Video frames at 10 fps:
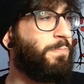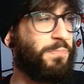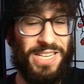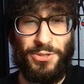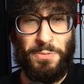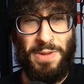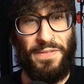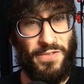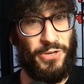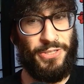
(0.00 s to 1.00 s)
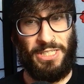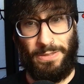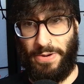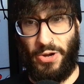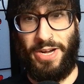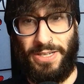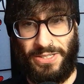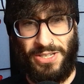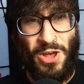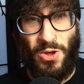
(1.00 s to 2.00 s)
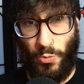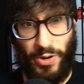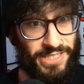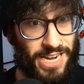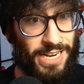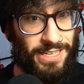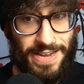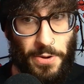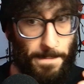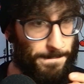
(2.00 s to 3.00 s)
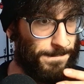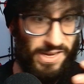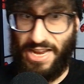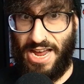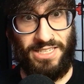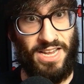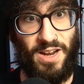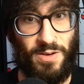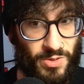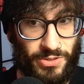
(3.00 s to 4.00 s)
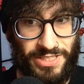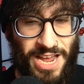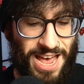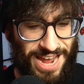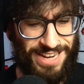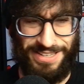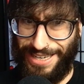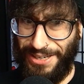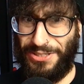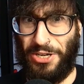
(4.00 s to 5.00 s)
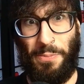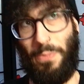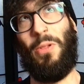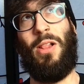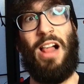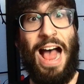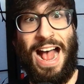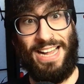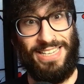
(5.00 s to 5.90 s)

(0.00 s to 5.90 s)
this was my first experience with taking down big ass animals, and it is a blast.